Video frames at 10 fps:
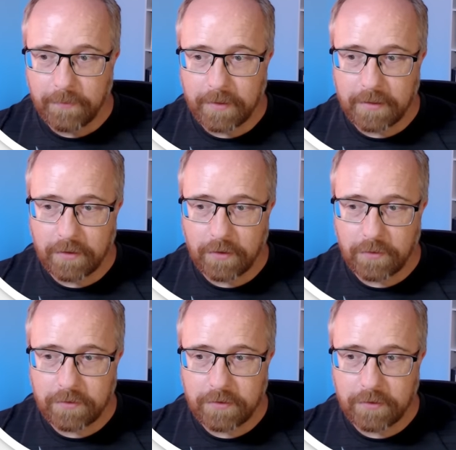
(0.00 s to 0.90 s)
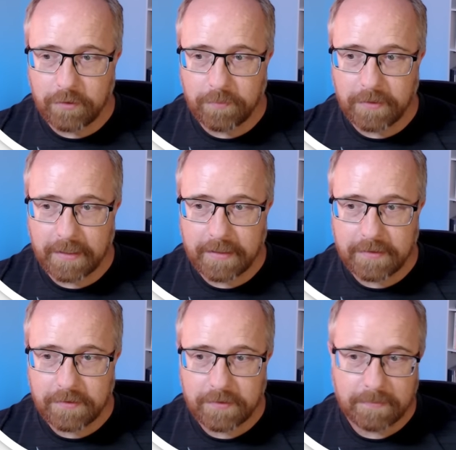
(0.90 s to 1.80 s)
We can go to
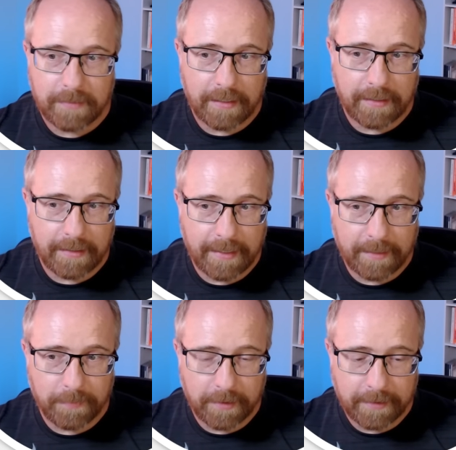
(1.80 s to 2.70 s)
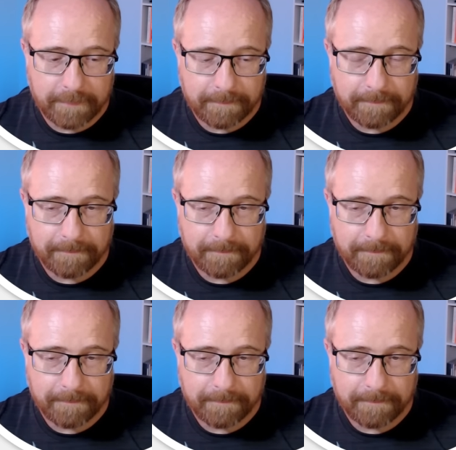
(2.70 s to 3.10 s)
plugins and add plugin,